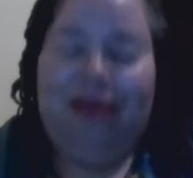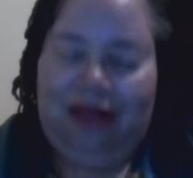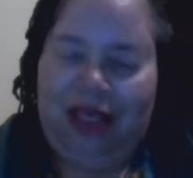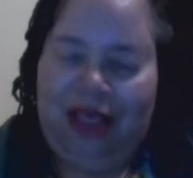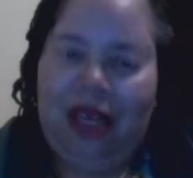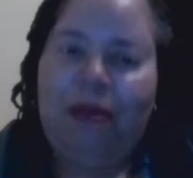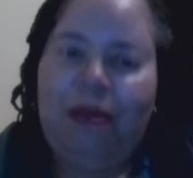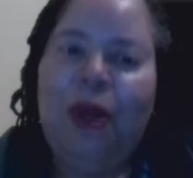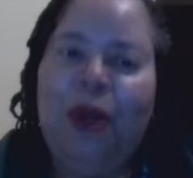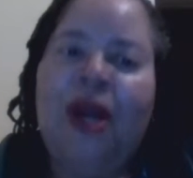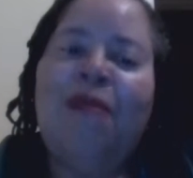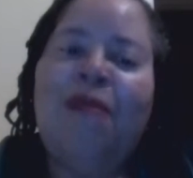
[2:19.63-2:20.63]
look up
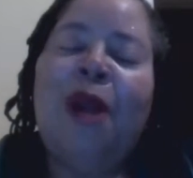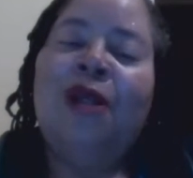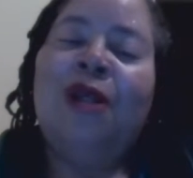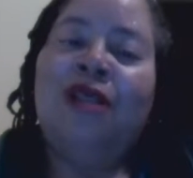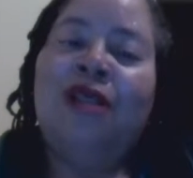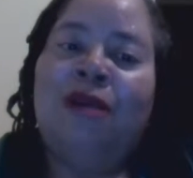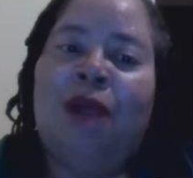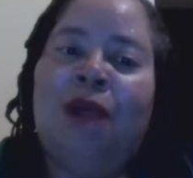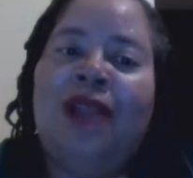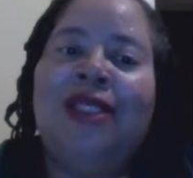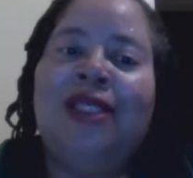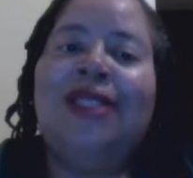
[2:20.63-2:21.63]
Blowing Up Barriers
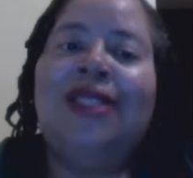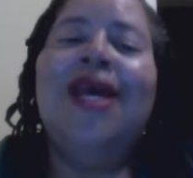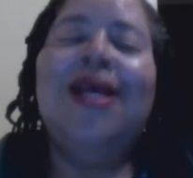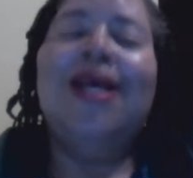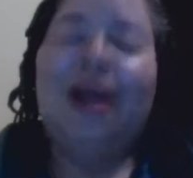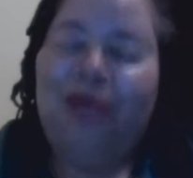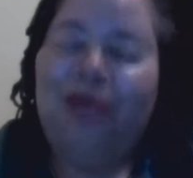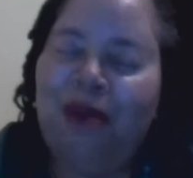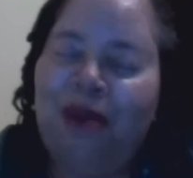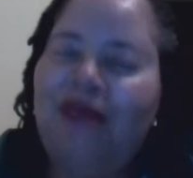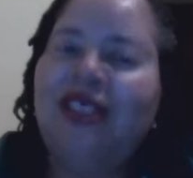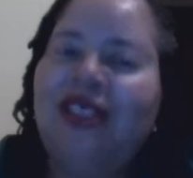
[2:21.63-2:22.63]
Enterprises, come to
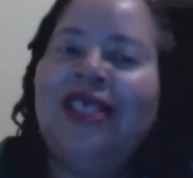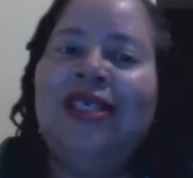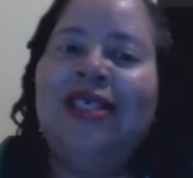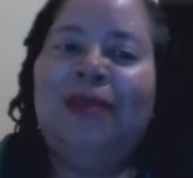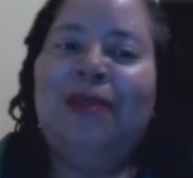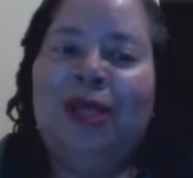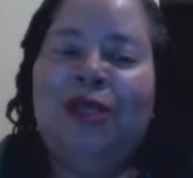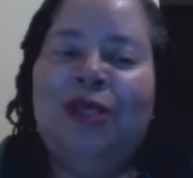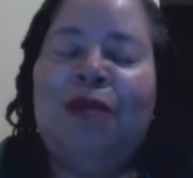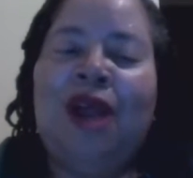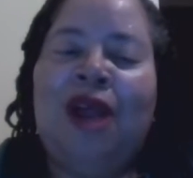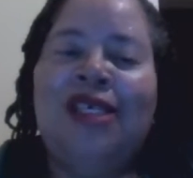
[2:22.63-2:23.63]
my fiscally sponsored
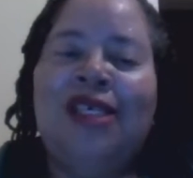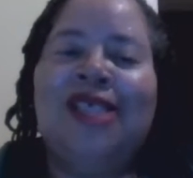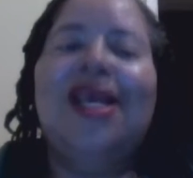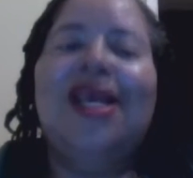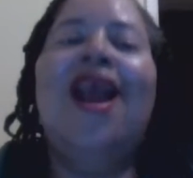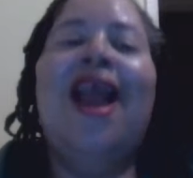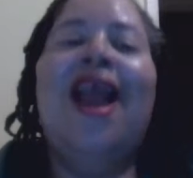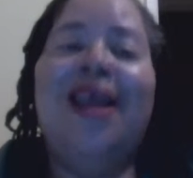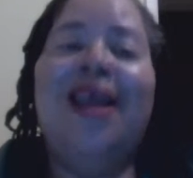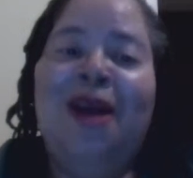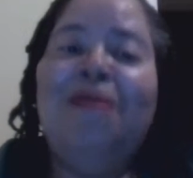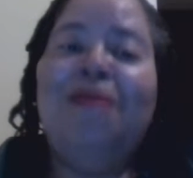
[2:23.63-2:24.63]
project, and
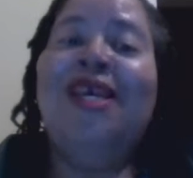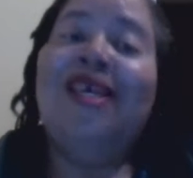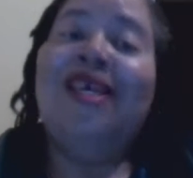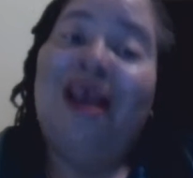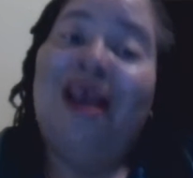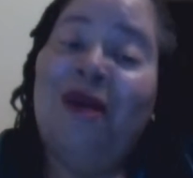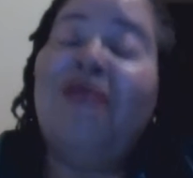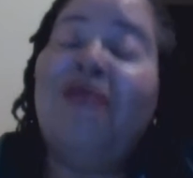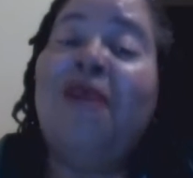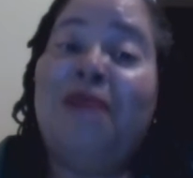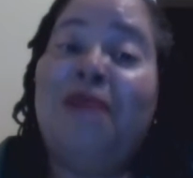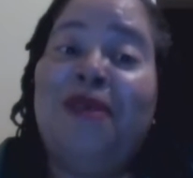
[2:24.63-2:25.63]
help me get that
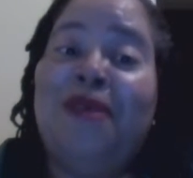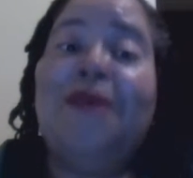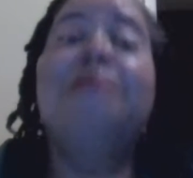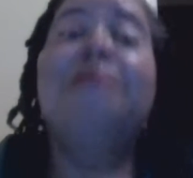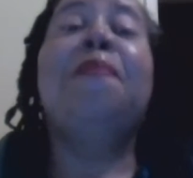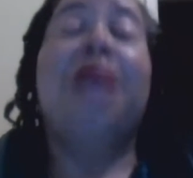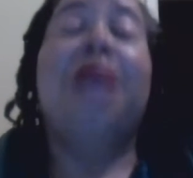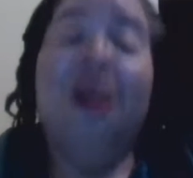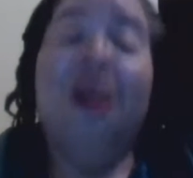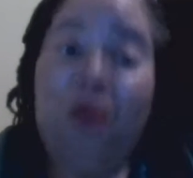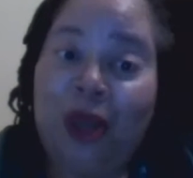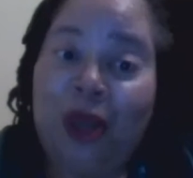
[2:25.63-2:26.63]
welfare mother in
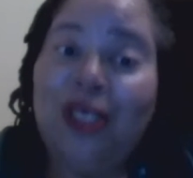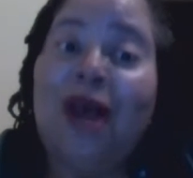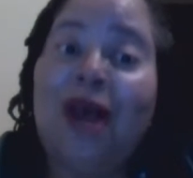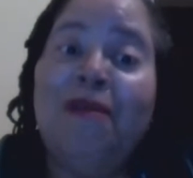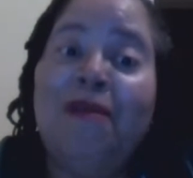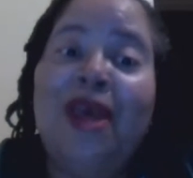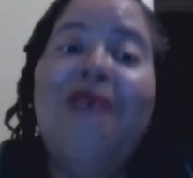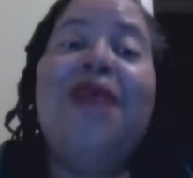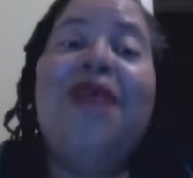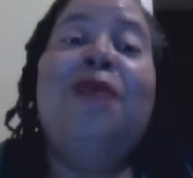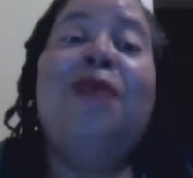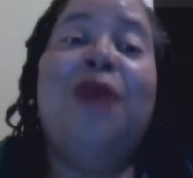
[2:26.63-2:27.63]
a workshop
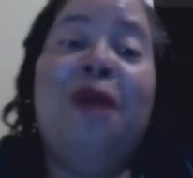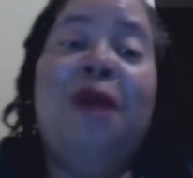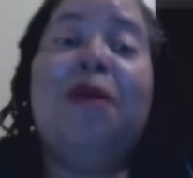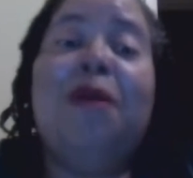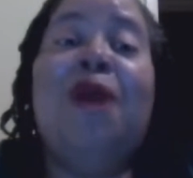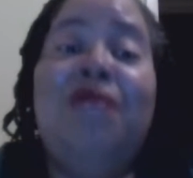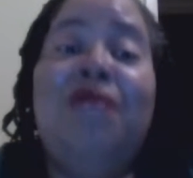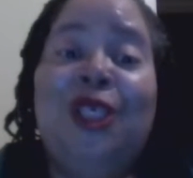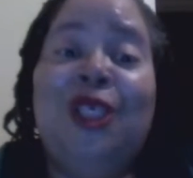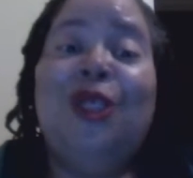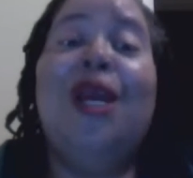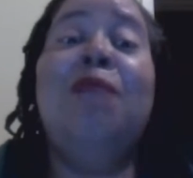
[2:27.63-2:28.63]
that will help her
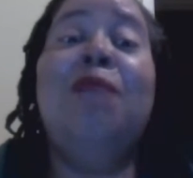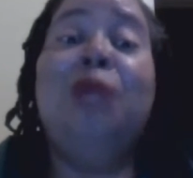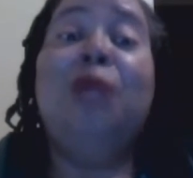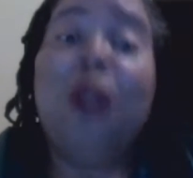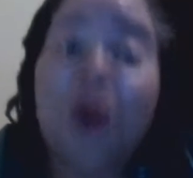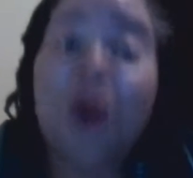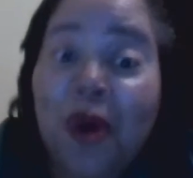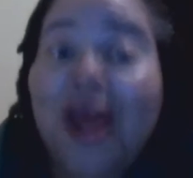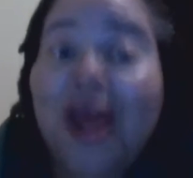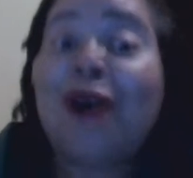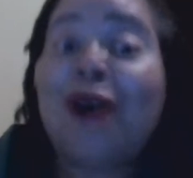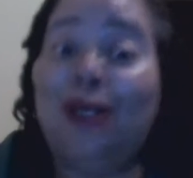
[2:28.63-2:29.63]
eventually
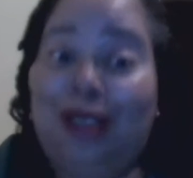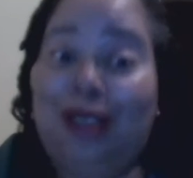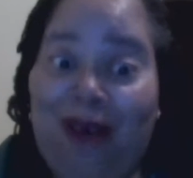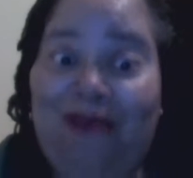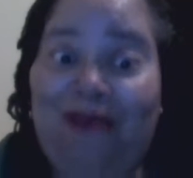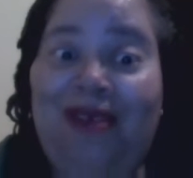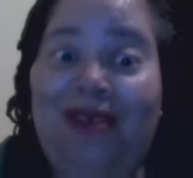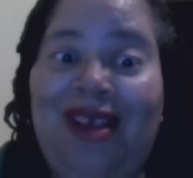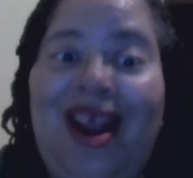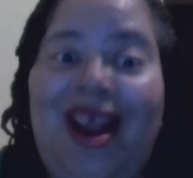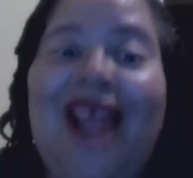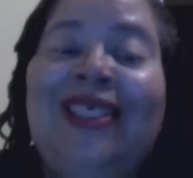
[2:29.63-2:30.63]
employ herself
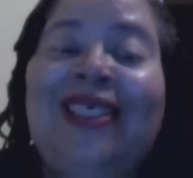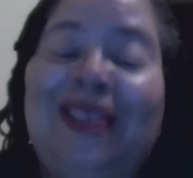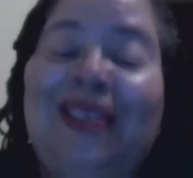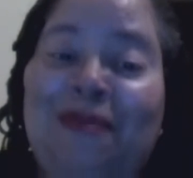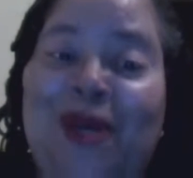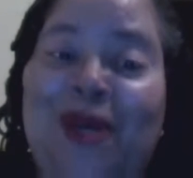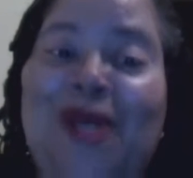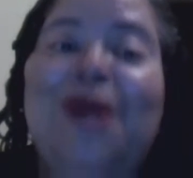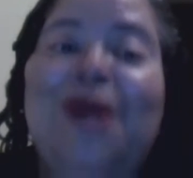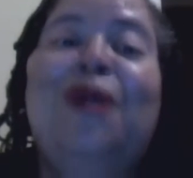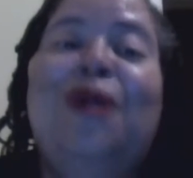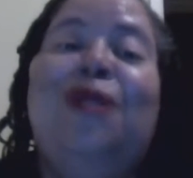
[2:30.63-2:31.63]
as someone
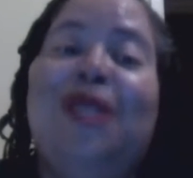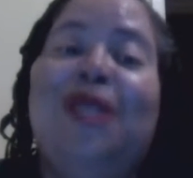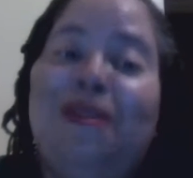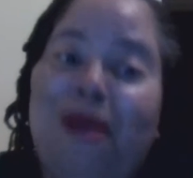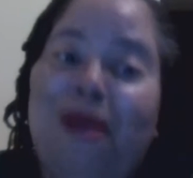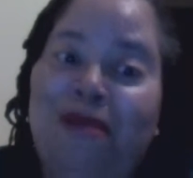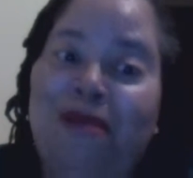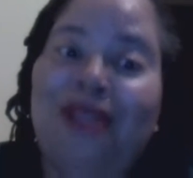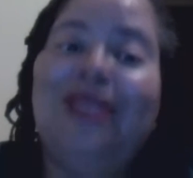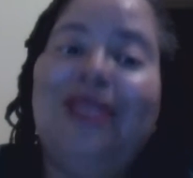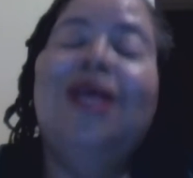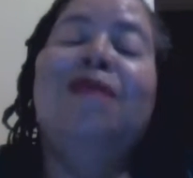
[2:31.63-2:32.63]
who sells my
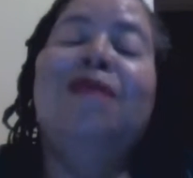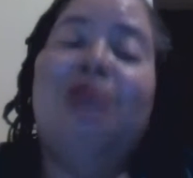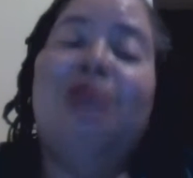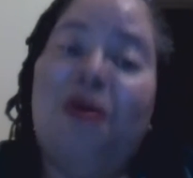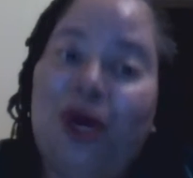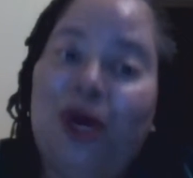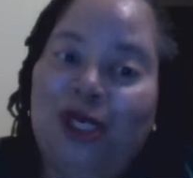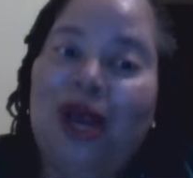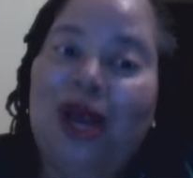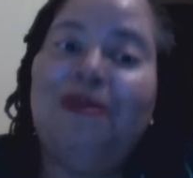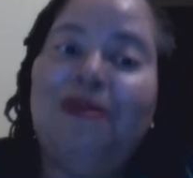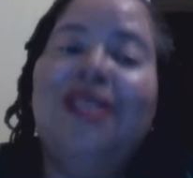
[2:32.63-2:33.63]
books, my
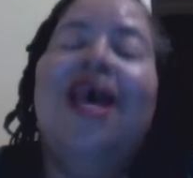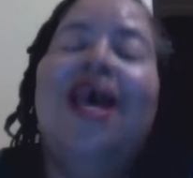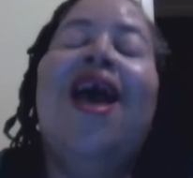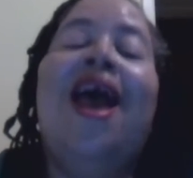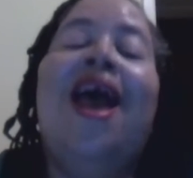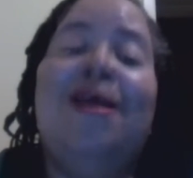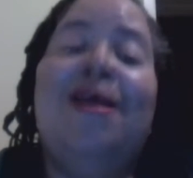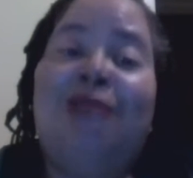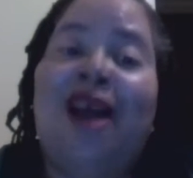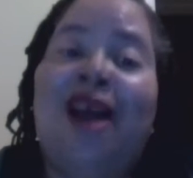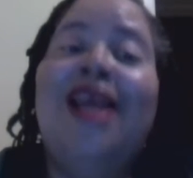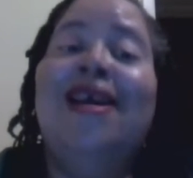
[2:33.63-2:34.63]
workshops, and
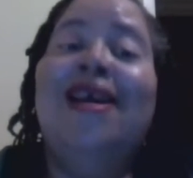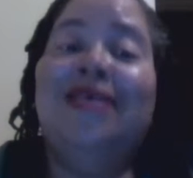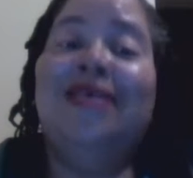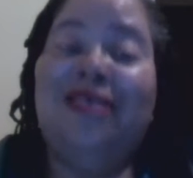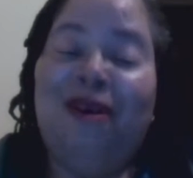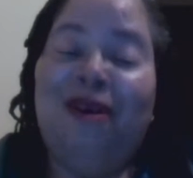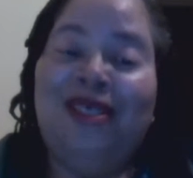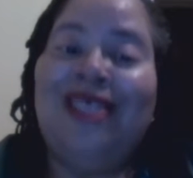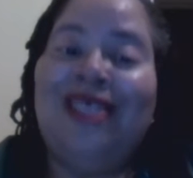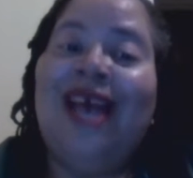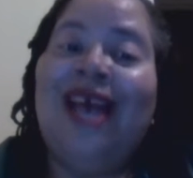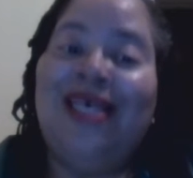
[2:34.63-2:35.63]
my
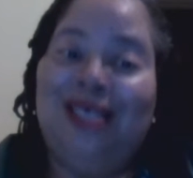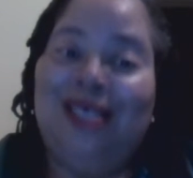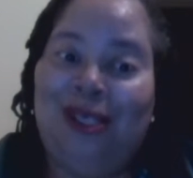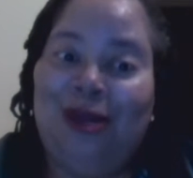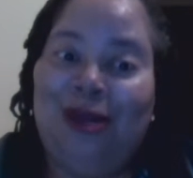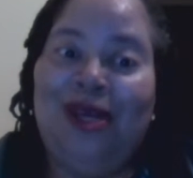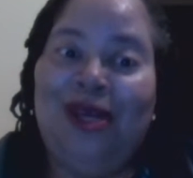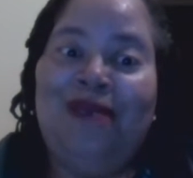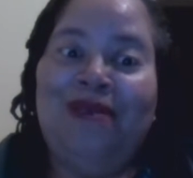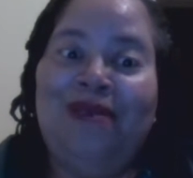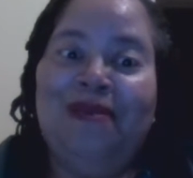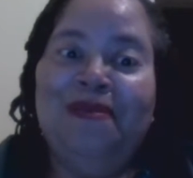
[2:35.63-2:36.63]
services as an intuitive.
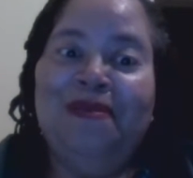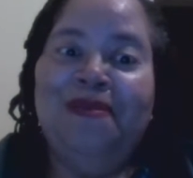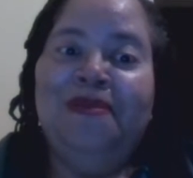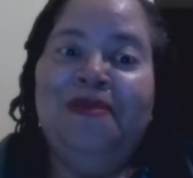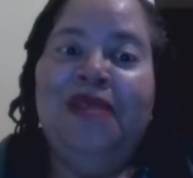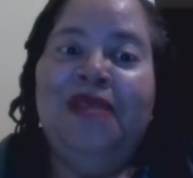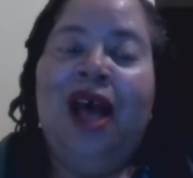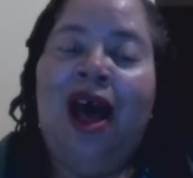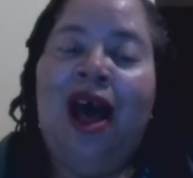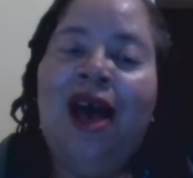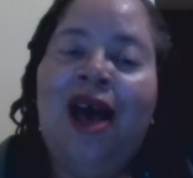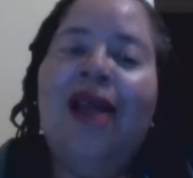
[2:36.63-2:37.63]

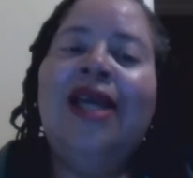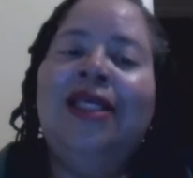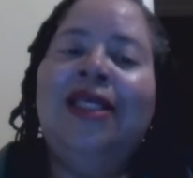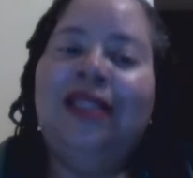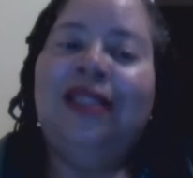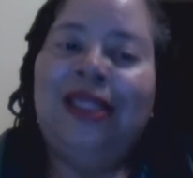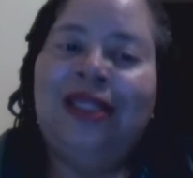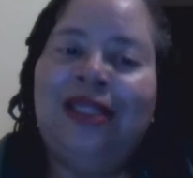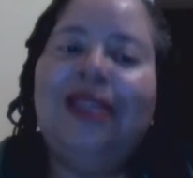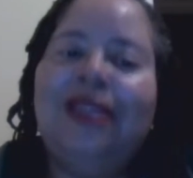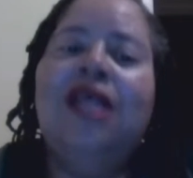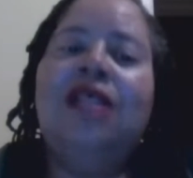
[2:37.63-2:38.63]
I
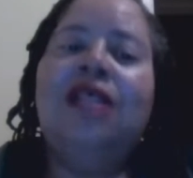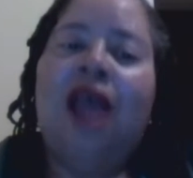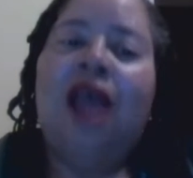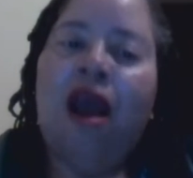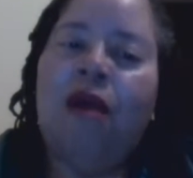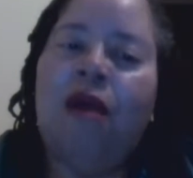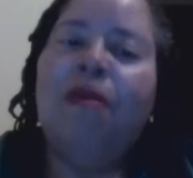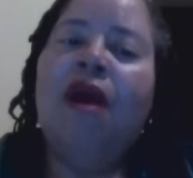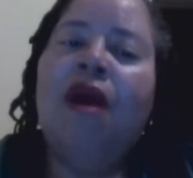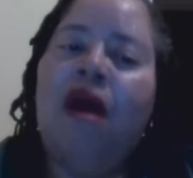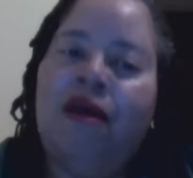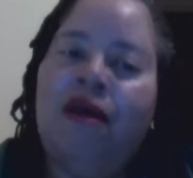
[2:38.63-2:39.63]
exist to help
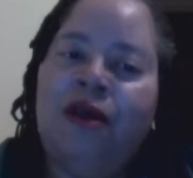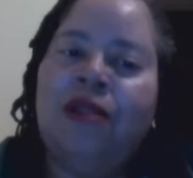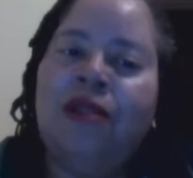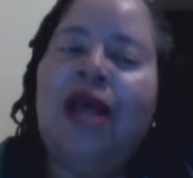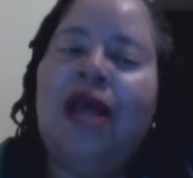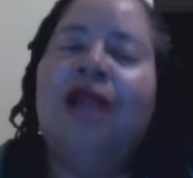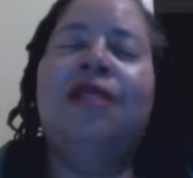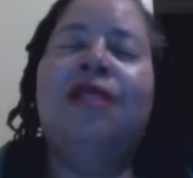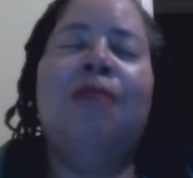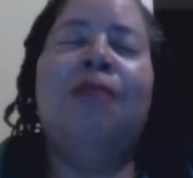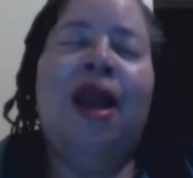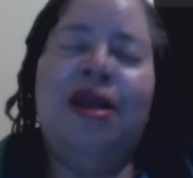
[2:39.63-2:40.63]
others. That is
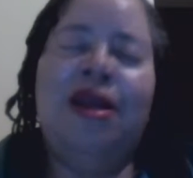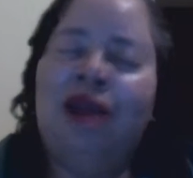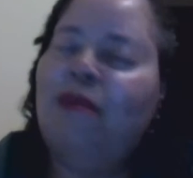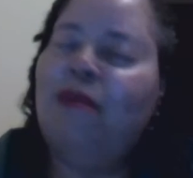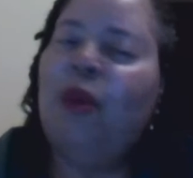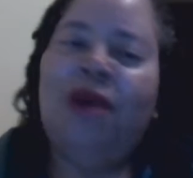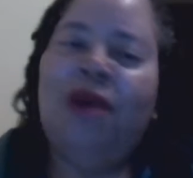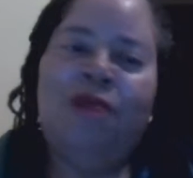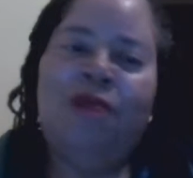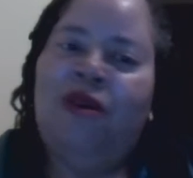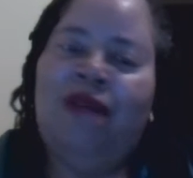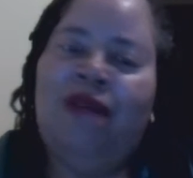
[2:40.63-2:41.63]
my number one
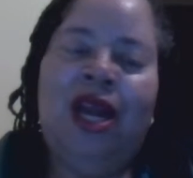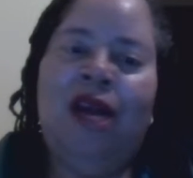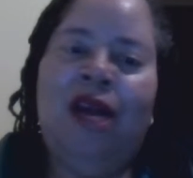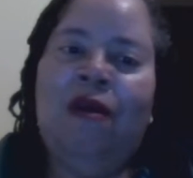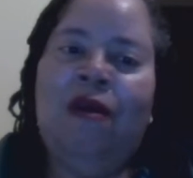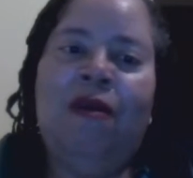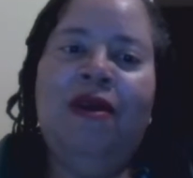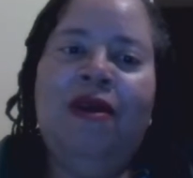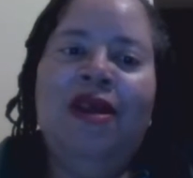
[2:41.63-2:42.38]
motivating goal,